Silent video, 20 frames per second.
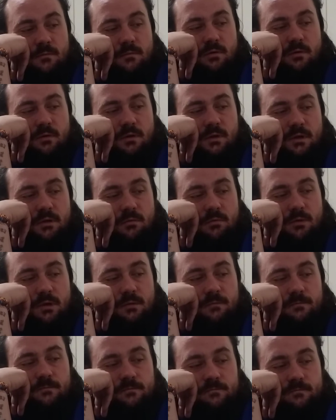Poor
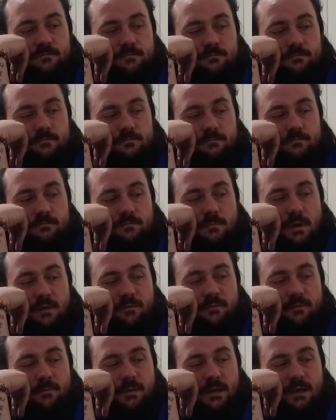Libra. I
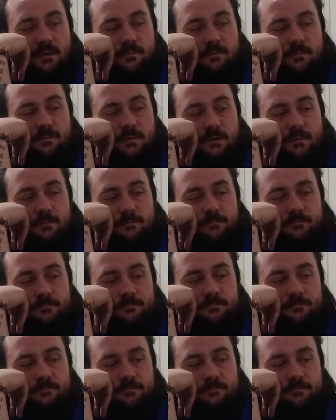feel bad for him.